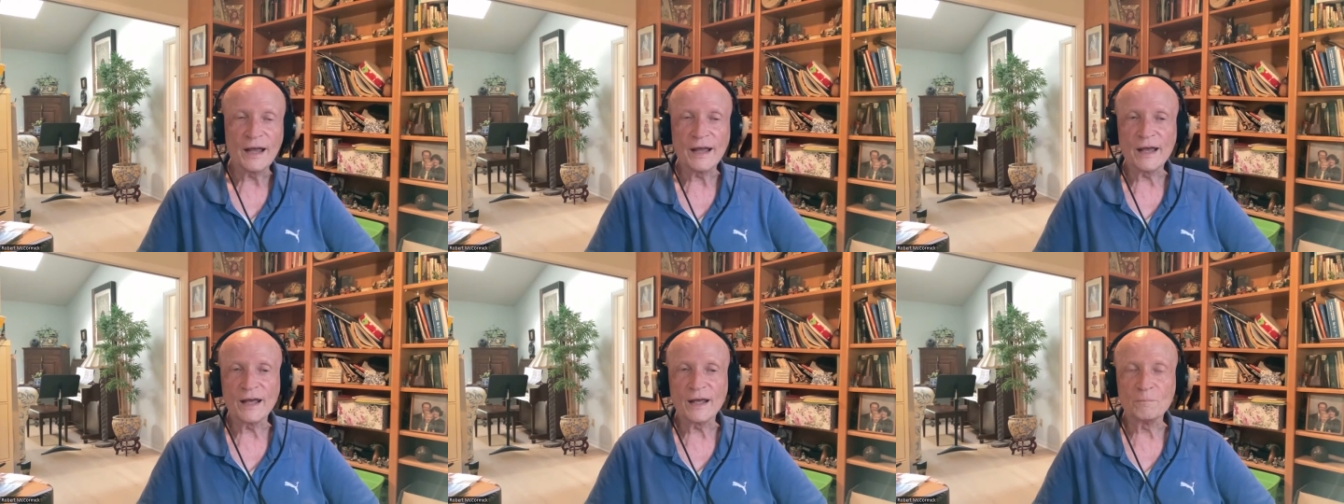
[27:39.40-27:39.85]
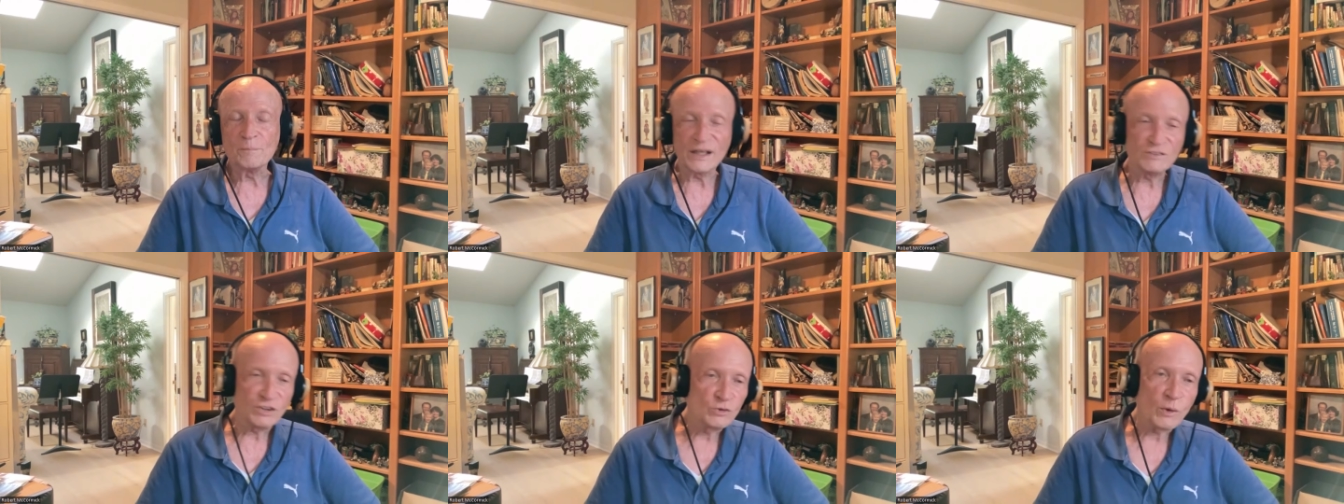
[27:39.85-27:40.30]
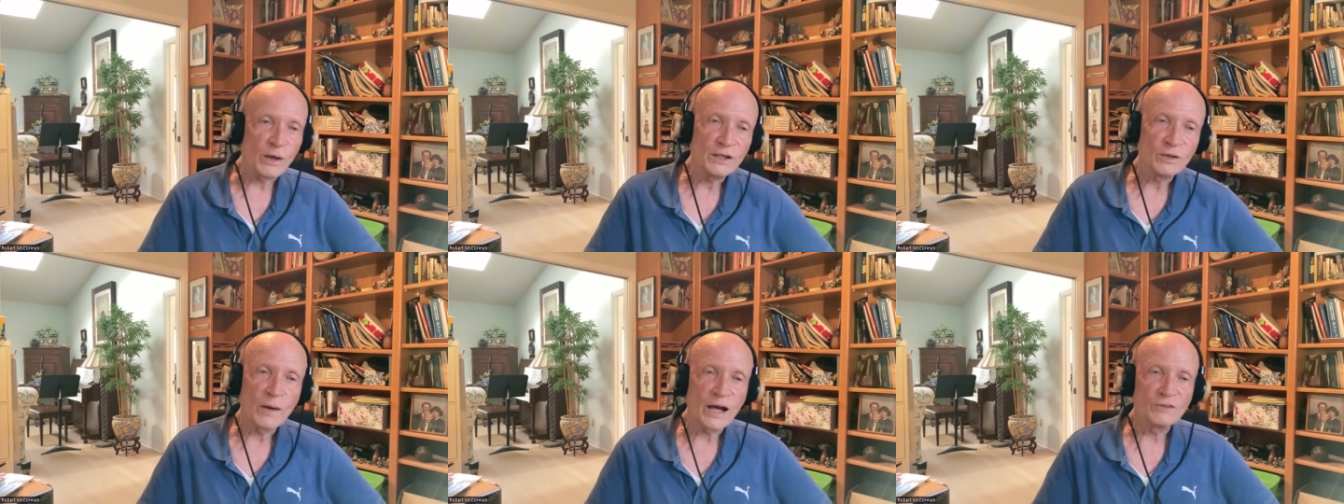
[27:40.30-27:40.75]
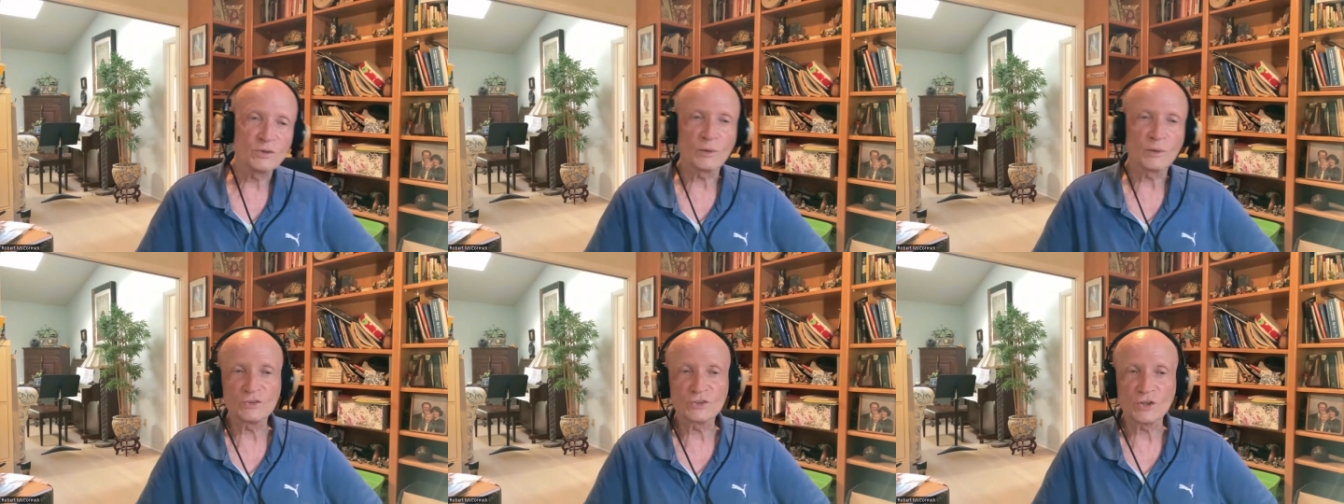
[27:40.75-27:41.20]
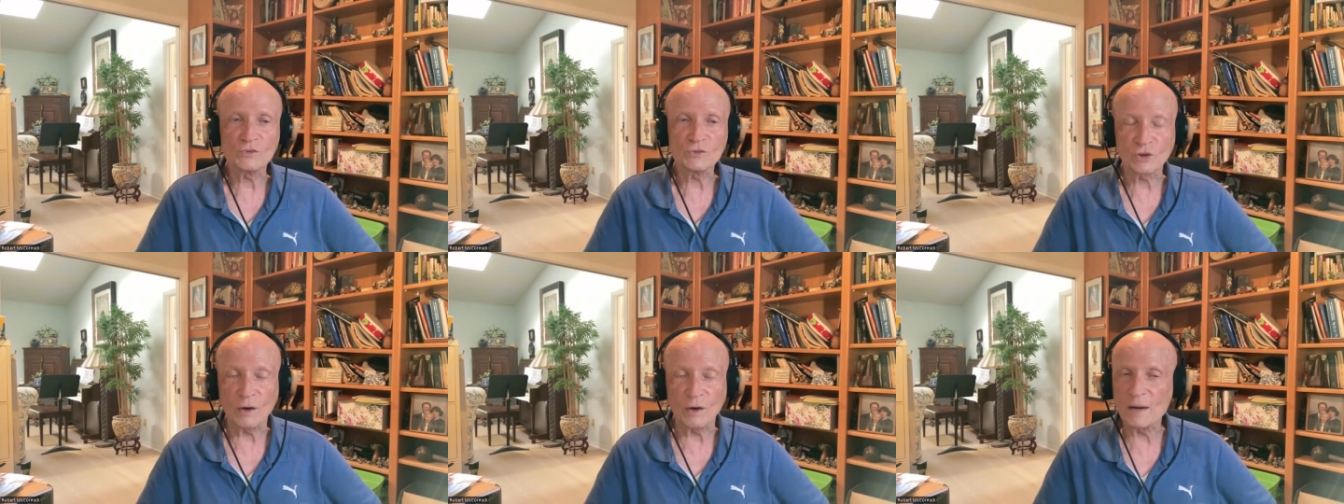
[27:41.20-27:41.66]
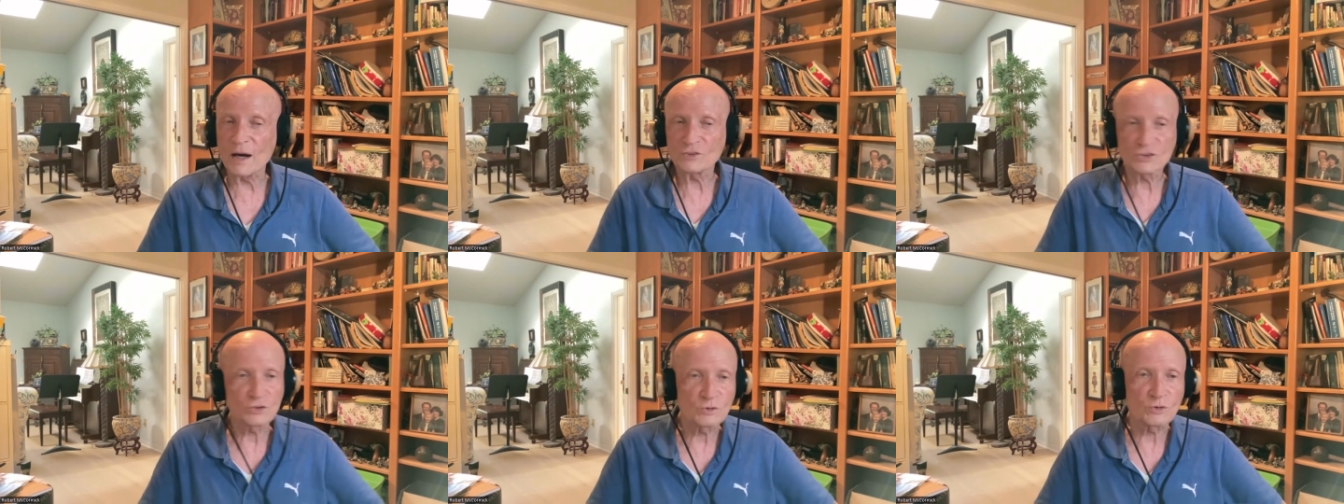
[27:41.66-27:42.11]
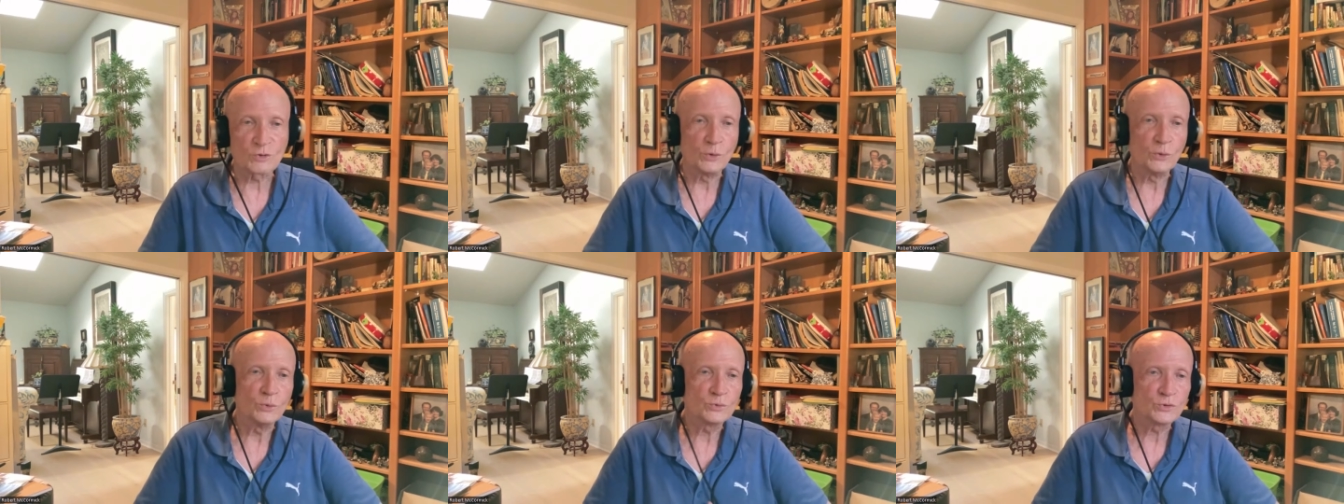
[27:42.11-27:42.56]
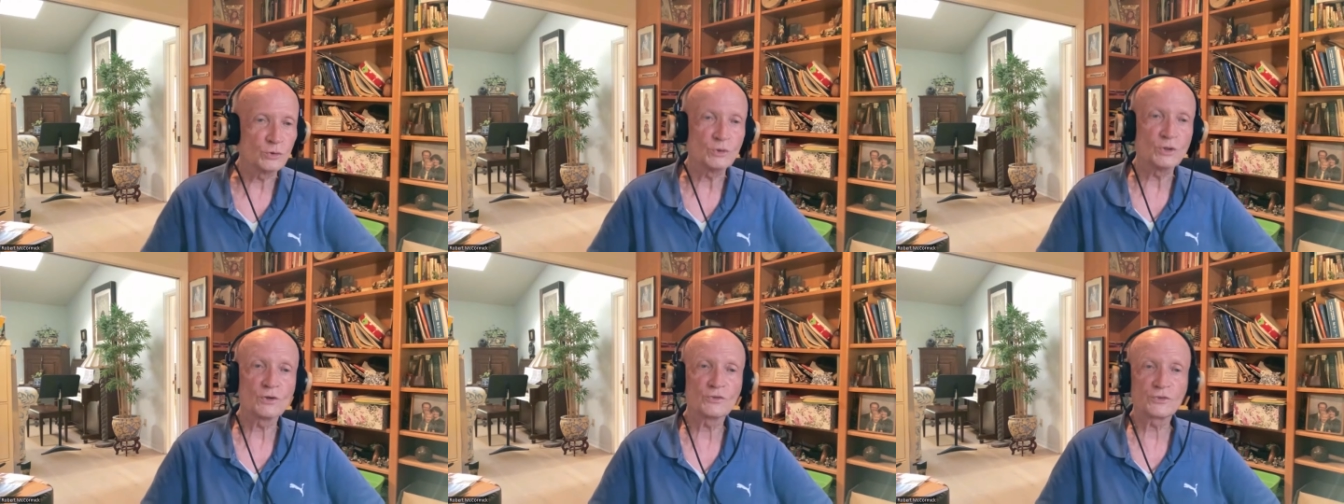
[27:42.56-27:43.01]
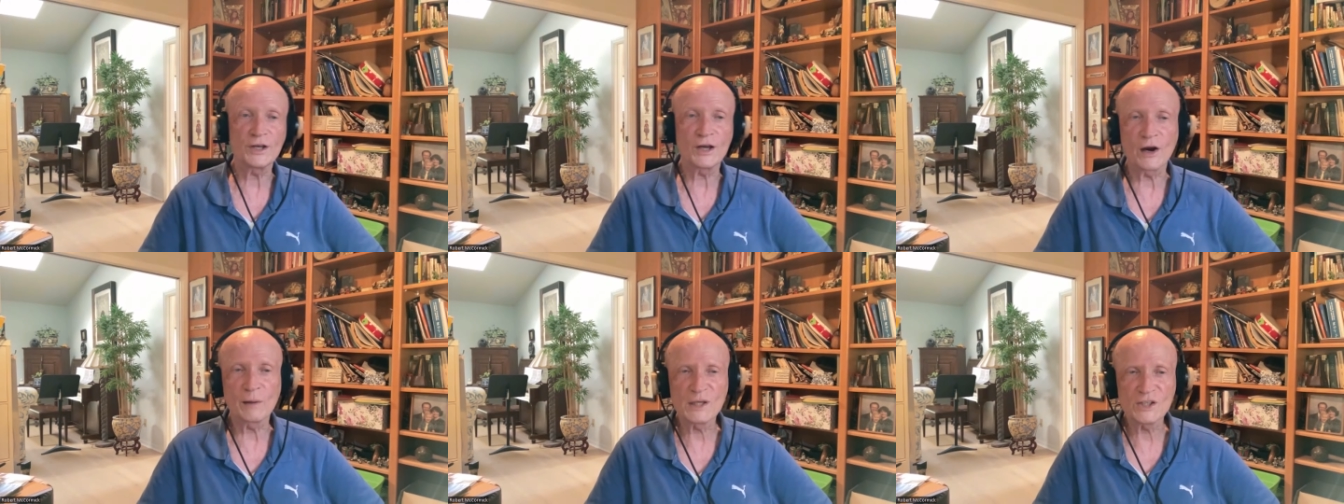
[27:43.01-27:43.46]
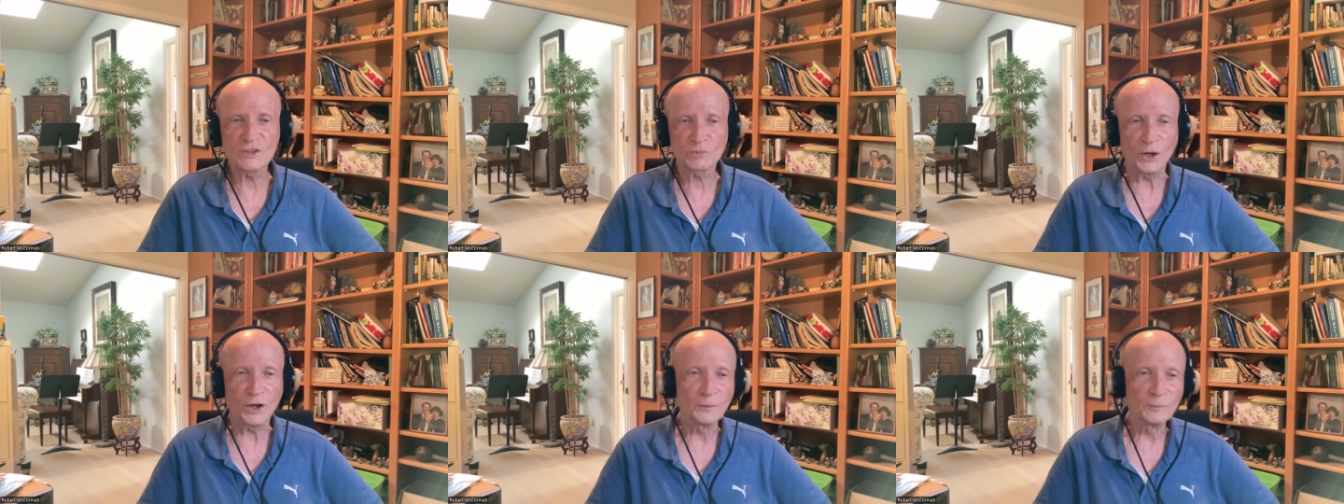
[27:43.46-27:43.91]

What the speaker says: and basic training graduations. So I marched through 2 years of the Army as